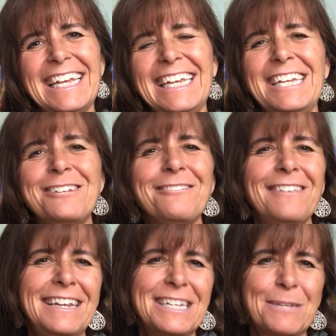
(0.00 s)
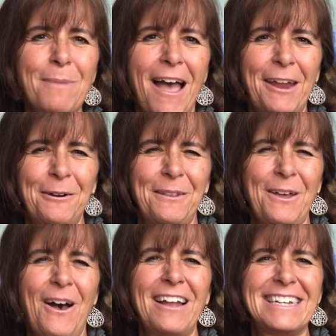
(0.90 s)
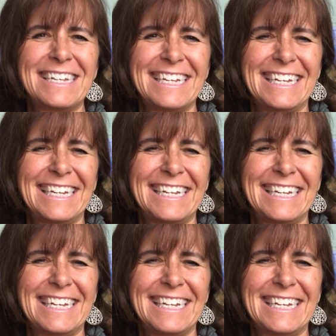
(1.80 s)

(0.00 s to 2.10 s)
into the inspired thought.